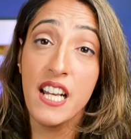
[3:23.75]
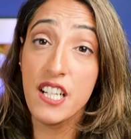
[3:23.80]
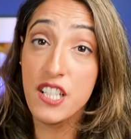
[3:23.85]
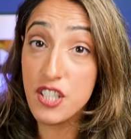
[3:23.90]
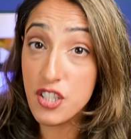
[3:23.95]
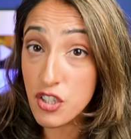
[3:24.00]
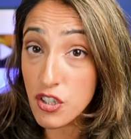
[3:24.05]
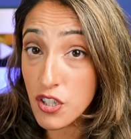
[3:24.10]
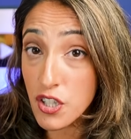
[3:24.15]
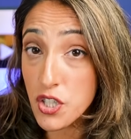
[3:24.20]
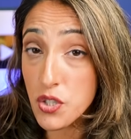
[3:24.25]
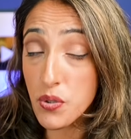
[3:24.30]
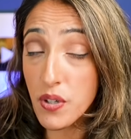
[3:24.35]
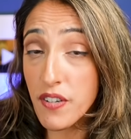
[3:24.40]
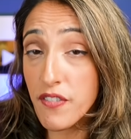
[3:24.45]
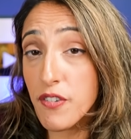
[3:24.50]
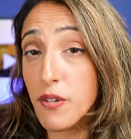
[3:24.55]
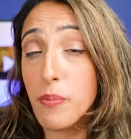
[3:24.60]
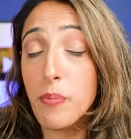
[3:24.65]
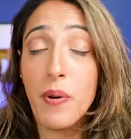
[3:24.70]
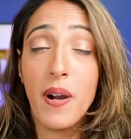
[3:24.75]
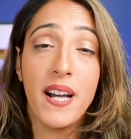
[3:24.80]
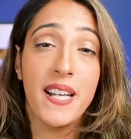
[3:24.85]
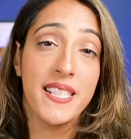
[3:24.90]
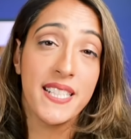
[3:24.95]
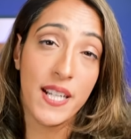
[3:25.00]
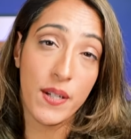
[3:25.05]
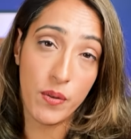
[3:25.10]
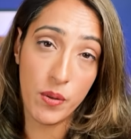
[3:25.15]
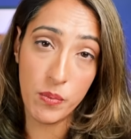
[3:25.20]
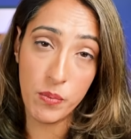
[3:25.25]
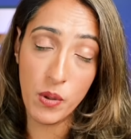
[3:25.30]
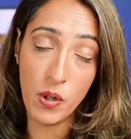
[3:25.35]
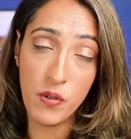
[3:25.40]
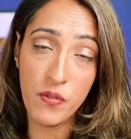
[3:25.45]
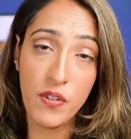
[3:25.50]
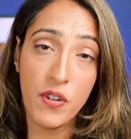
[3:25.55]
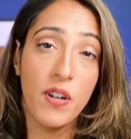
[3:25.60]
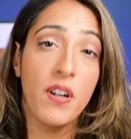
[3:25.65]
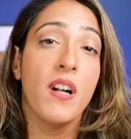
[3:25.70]
surgery for prostate
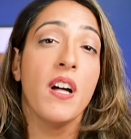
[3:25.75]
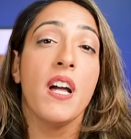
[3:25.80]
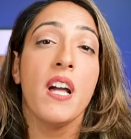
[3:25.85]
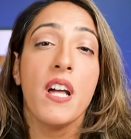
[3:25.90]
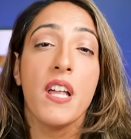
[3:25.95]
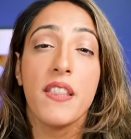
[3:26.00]
removal,